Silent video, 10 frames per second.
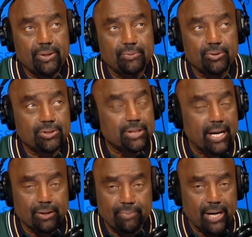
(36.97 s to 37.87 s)
people it's
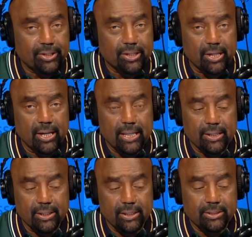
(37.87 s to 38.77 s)
not about the color.